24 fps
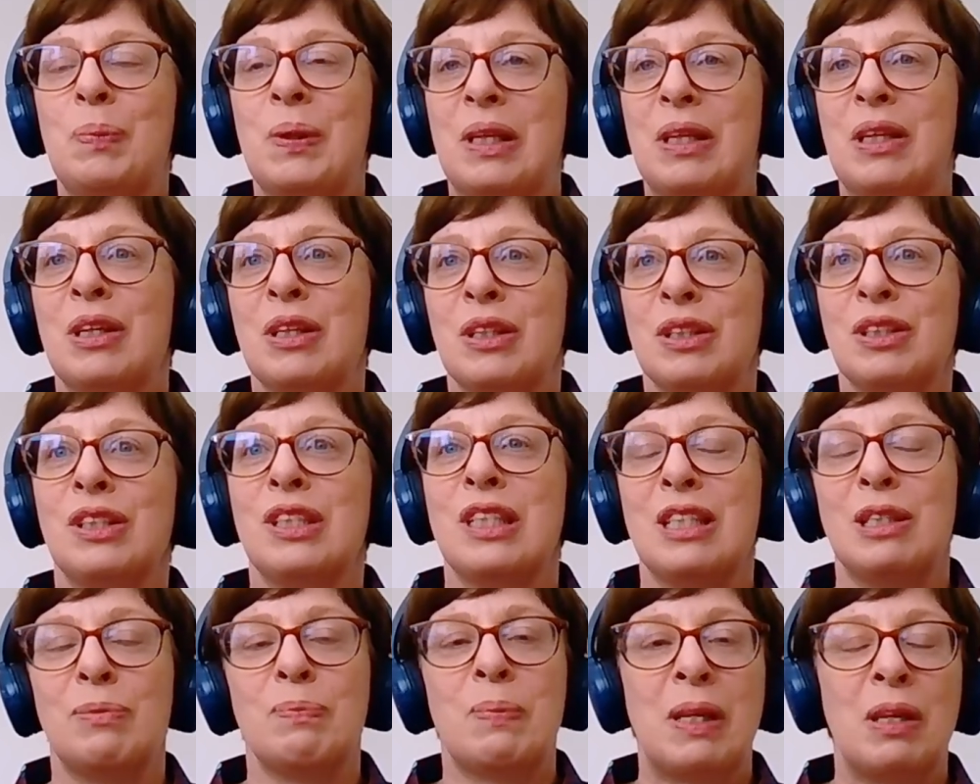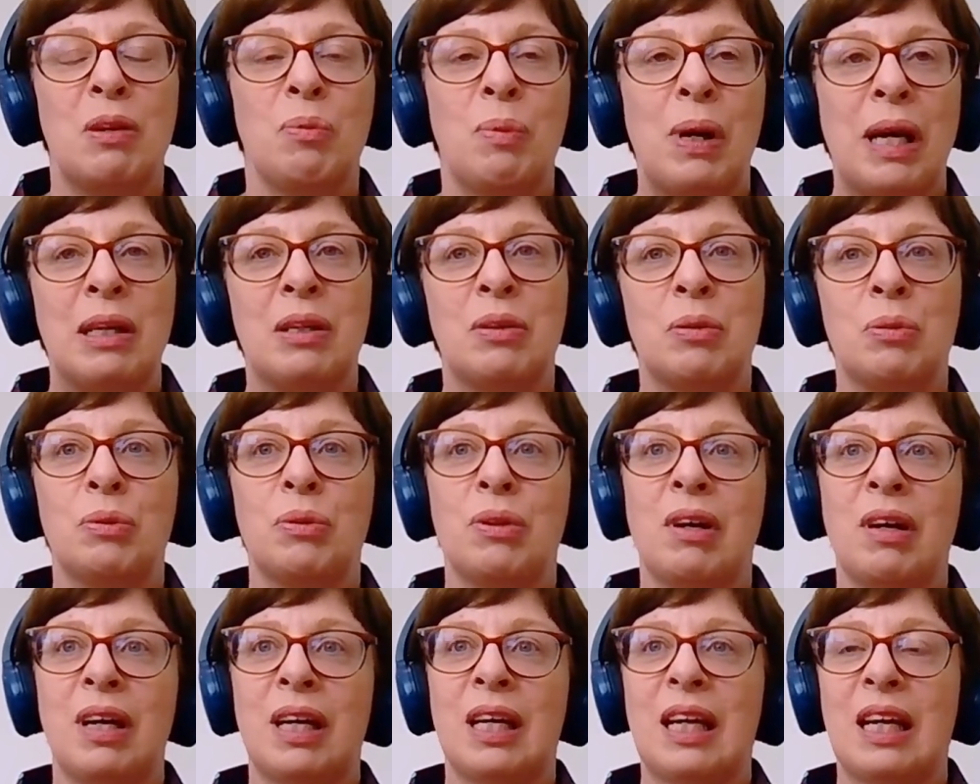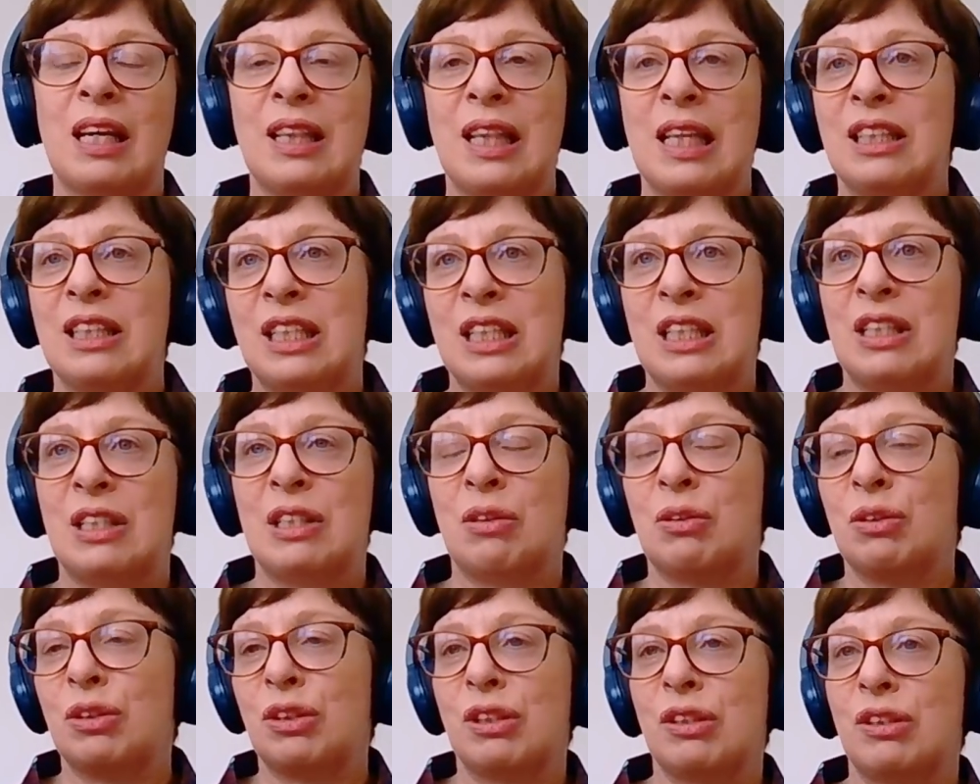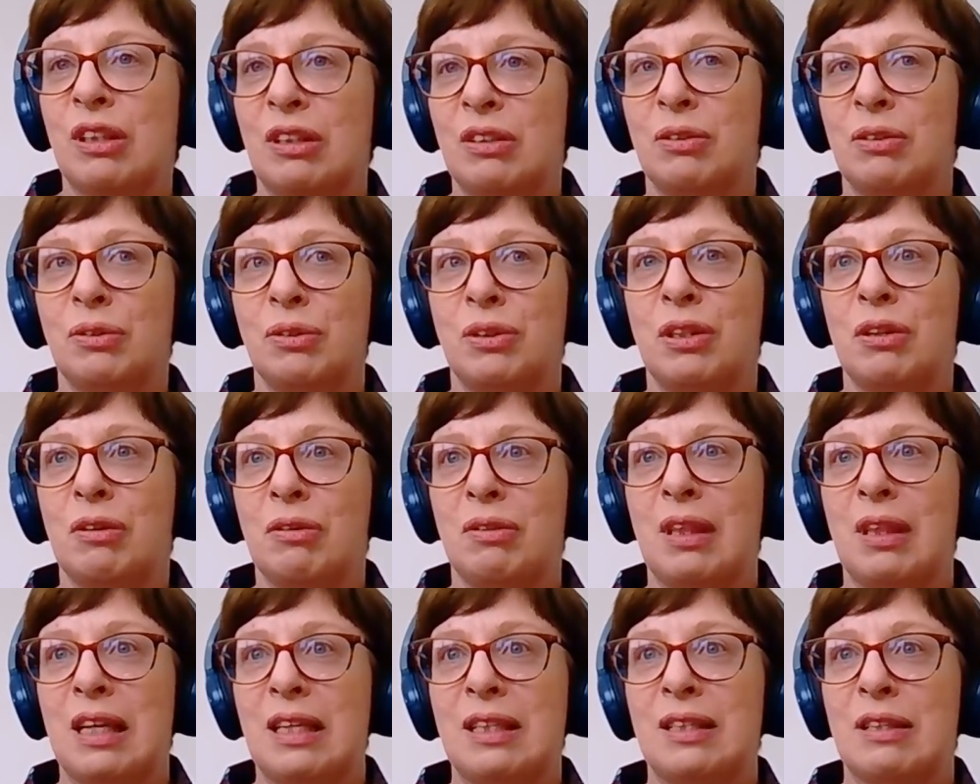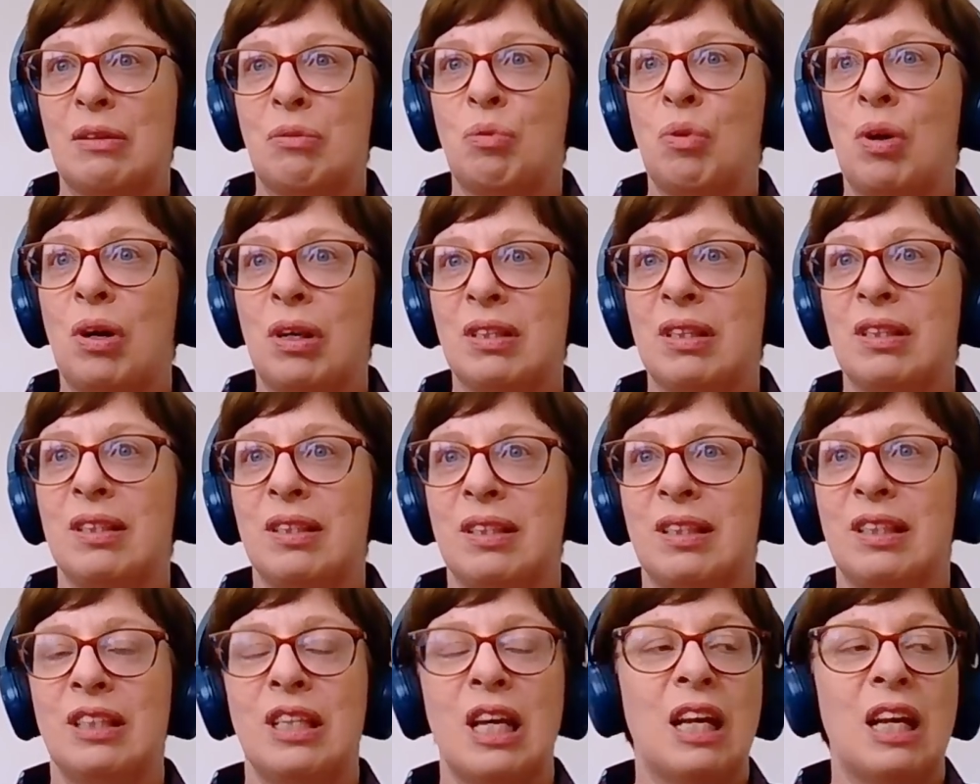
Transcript: because she's been awake all night and then she's got to juggle two things at once.